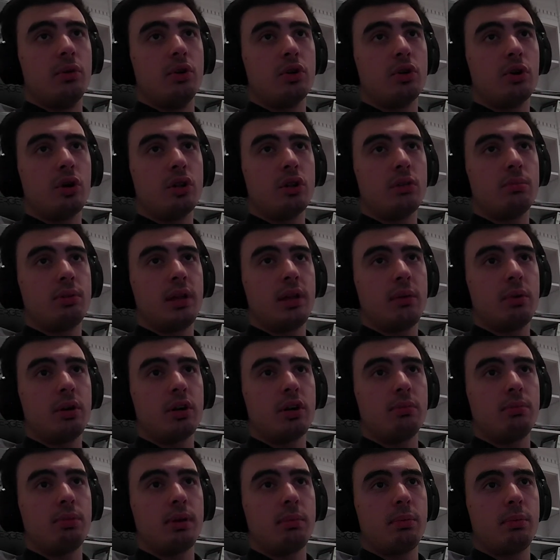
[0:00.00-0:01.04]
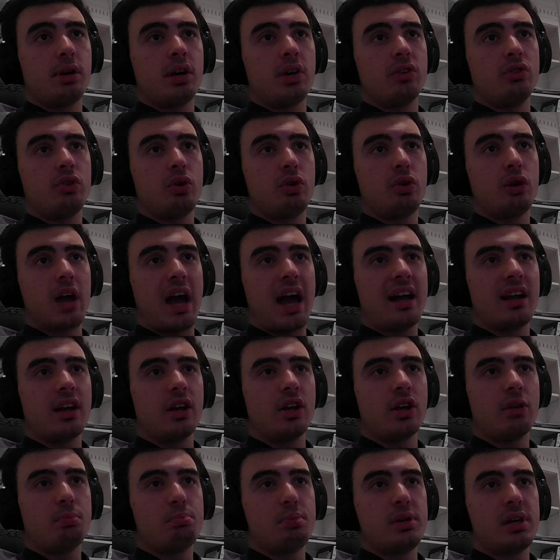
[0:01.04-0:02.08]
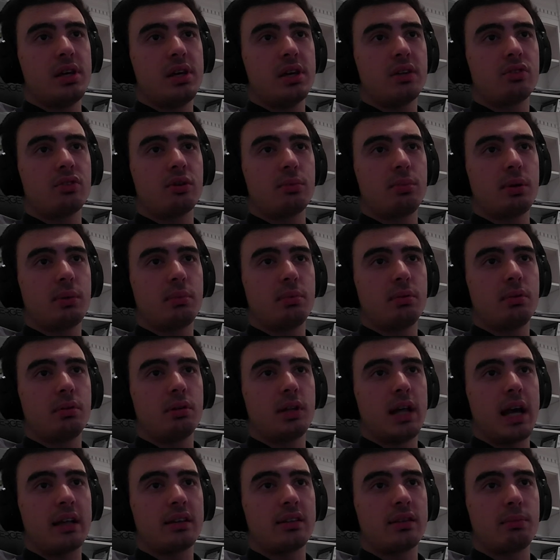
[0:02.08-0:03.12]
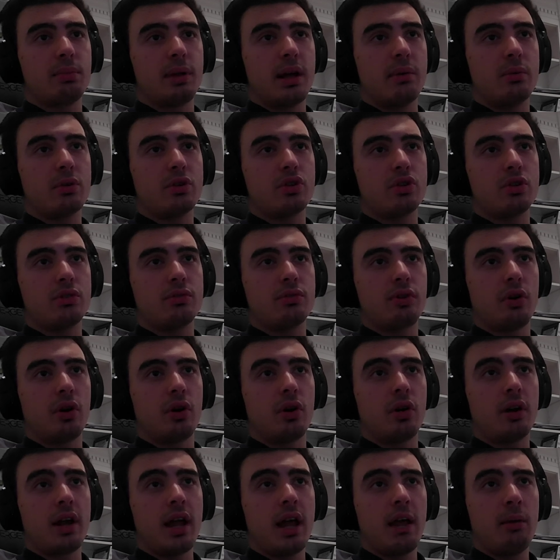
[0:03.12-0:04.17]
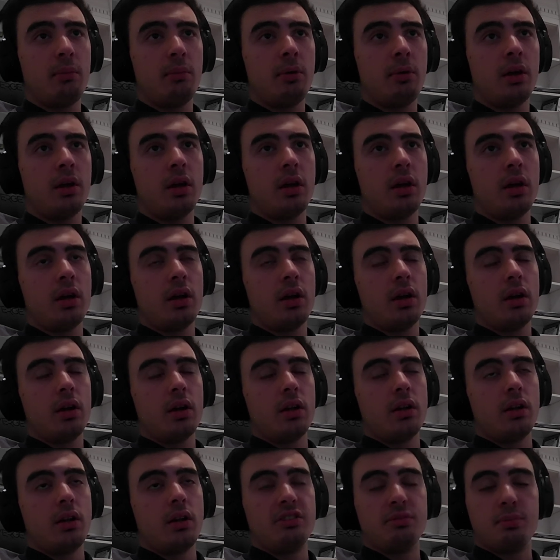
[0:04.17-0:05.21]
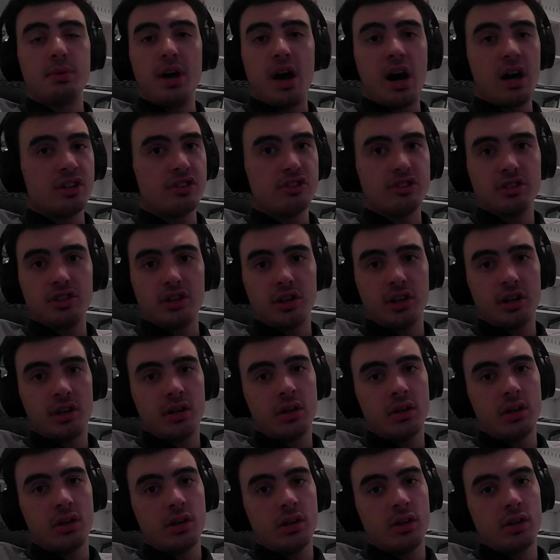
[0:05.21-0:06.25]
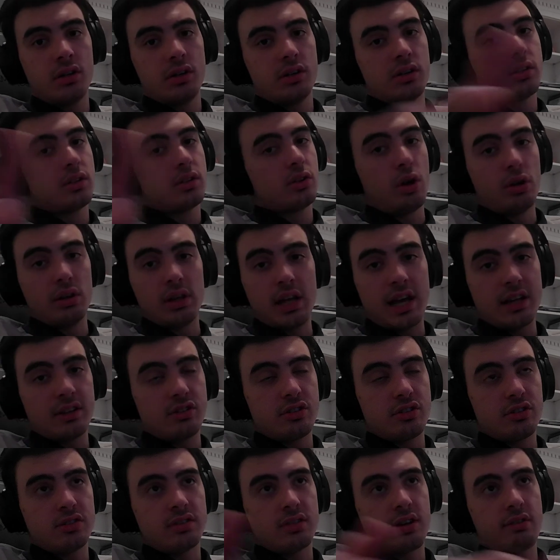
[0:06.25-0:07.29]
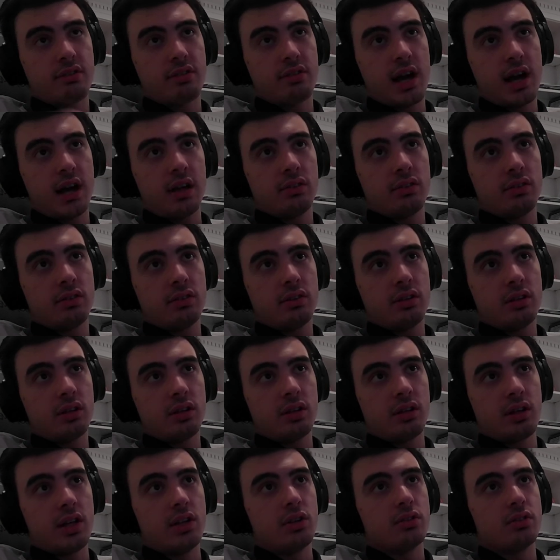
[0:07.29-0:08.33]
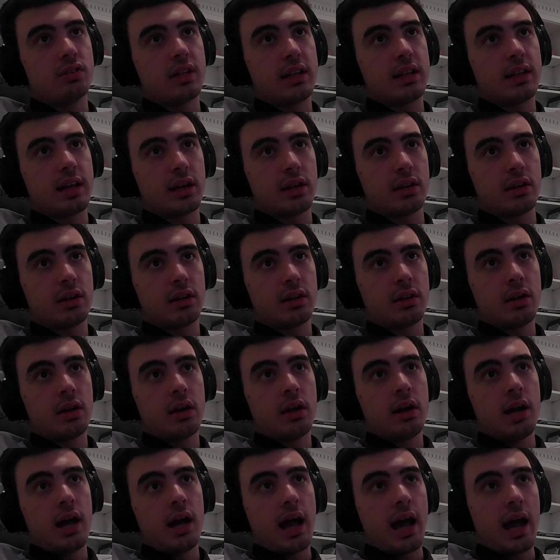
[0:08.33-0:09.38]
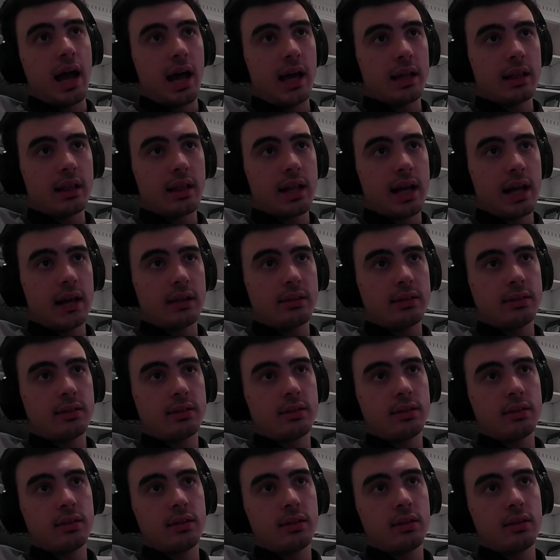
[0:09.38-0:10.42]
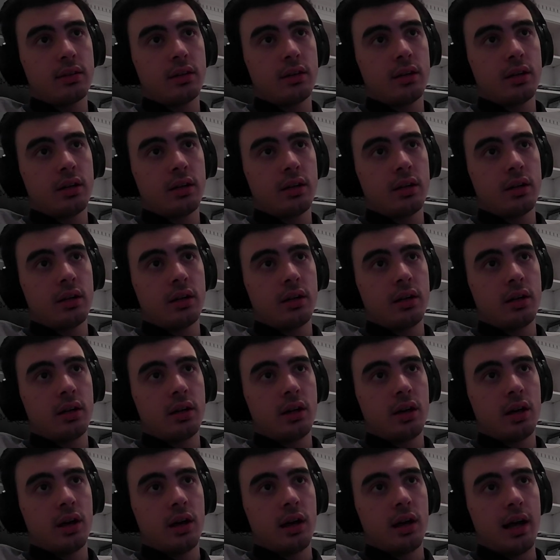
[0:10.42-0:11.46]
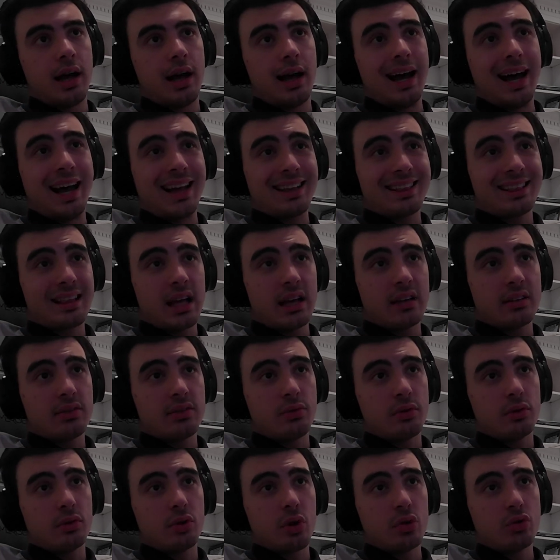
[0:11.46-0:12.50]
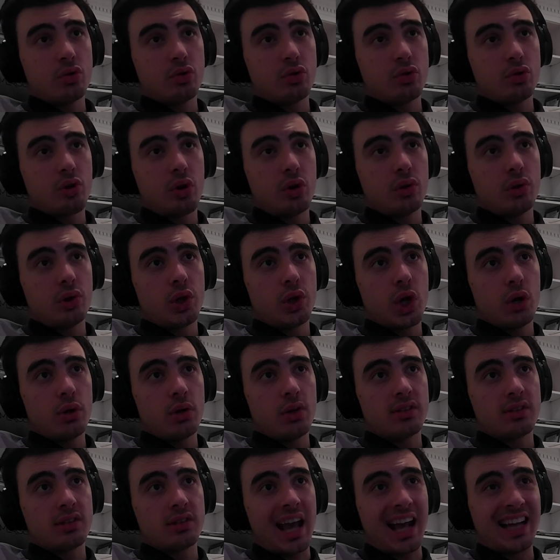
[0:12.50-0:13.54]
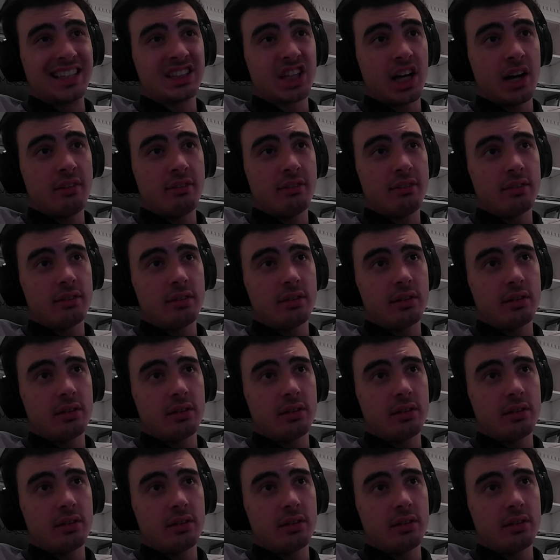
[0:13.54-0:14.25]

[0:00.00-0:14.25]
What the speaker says: You only play with good people because you had a good peak, so people like to play with you for your name. Let's be honest here. Don't lie to yourself, guys. Kido's not that good. Atlas. Atlas, for those who don't know, is Keshav.